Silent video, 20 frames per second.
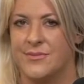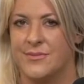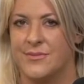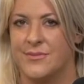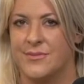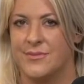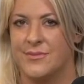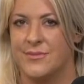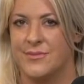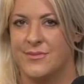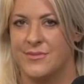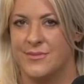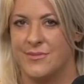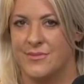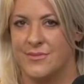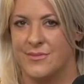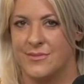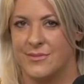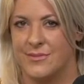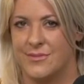
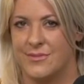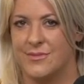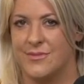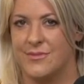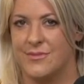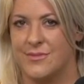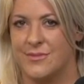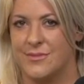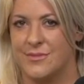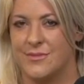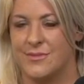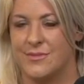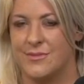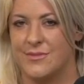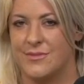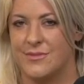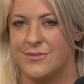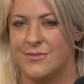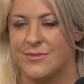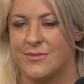
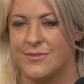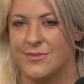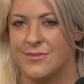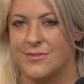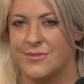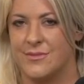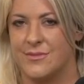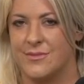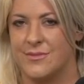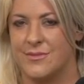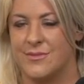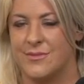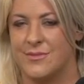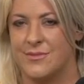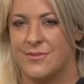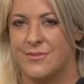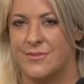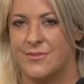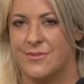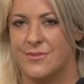
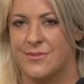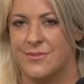This person isn't speaking.